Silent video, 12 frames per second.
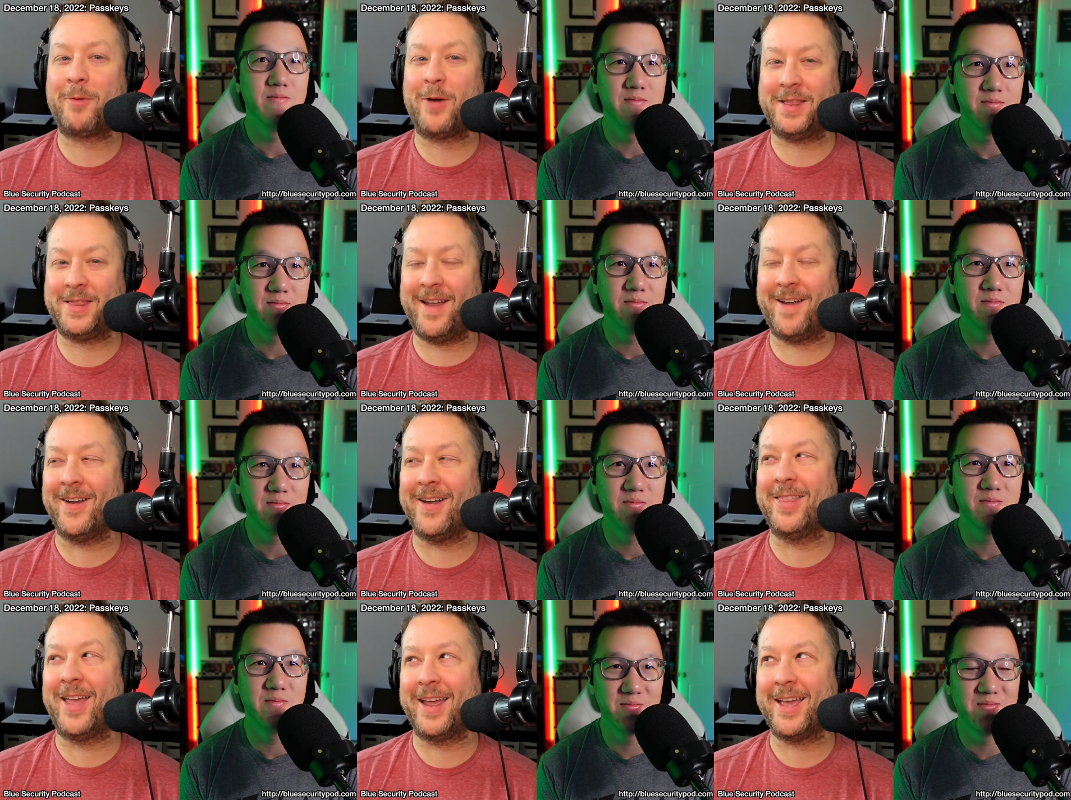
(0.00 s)
Speaker 1: right there
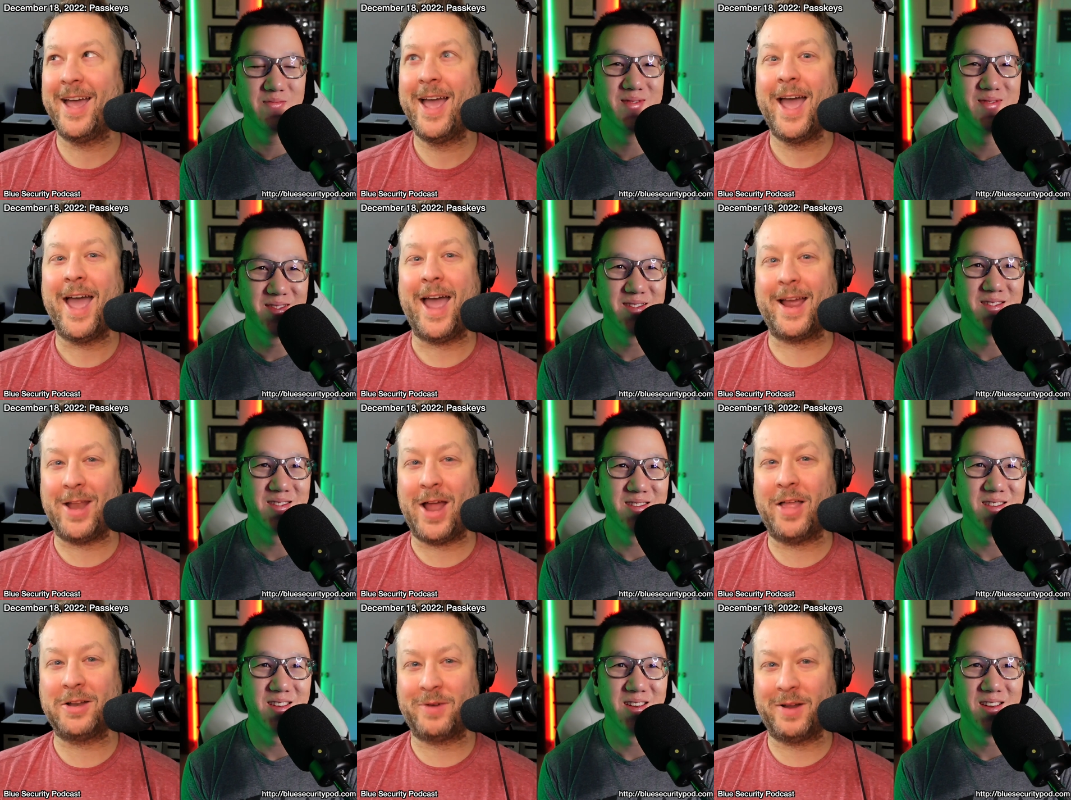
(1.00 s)
and like
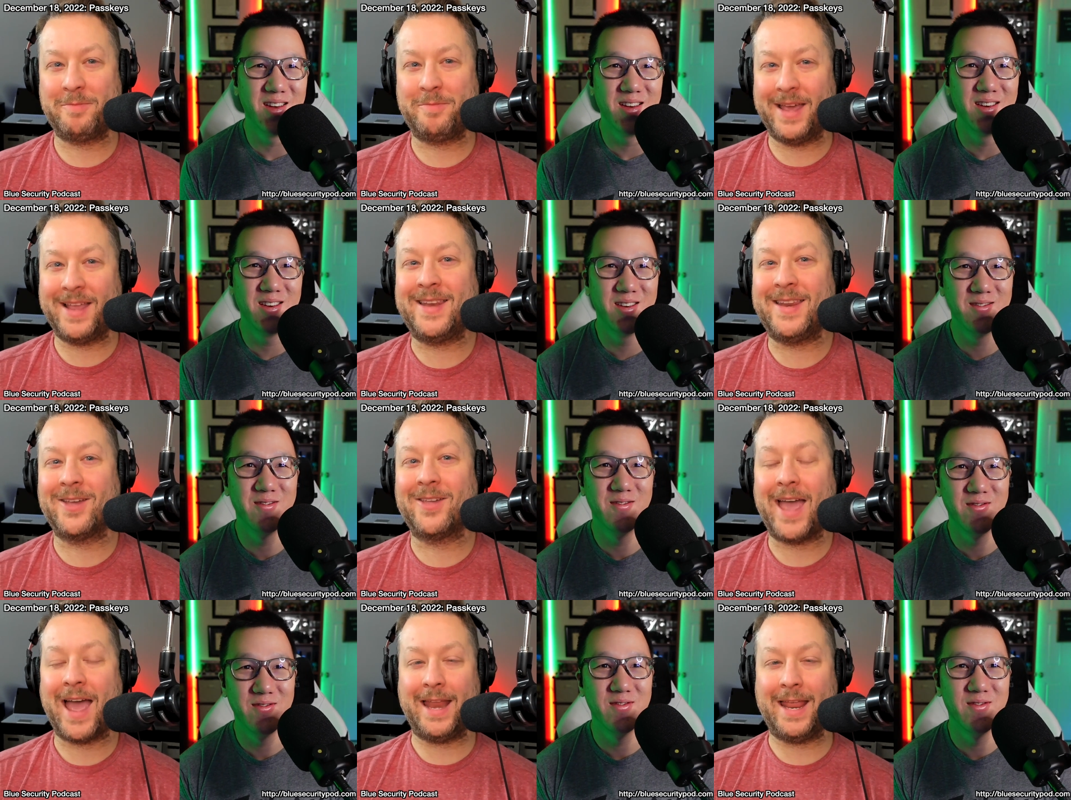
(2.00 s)
acknowledge what a big deal
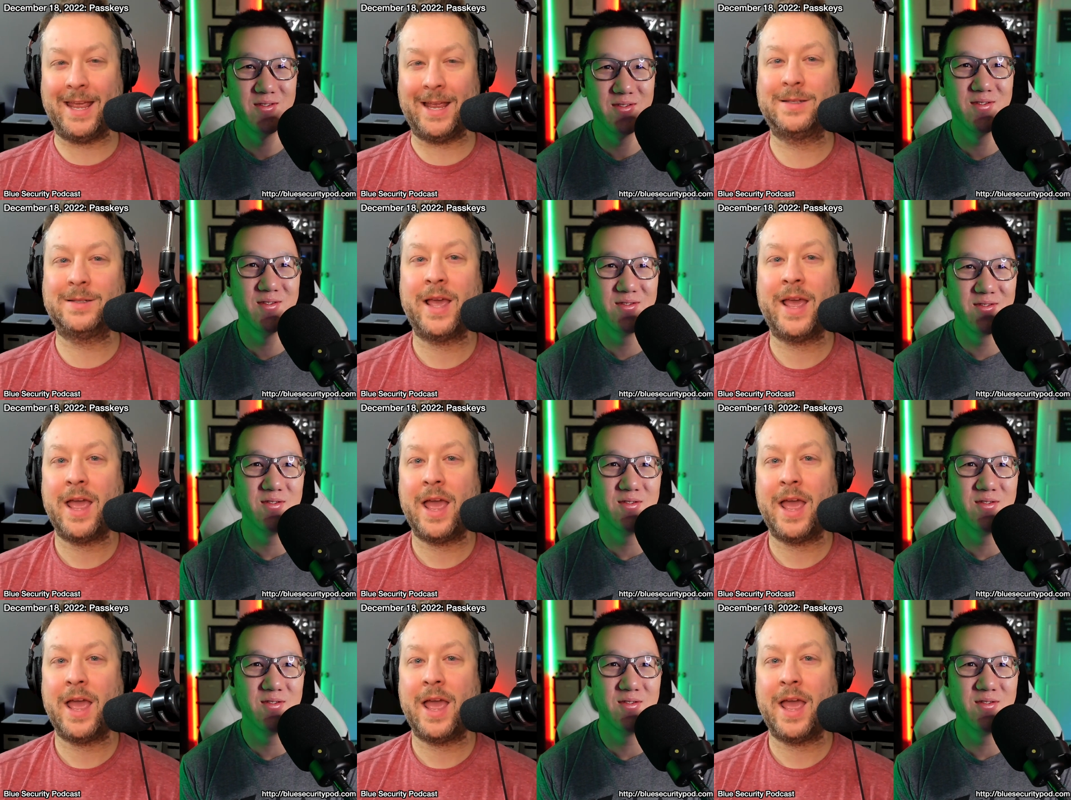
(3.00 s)
that is.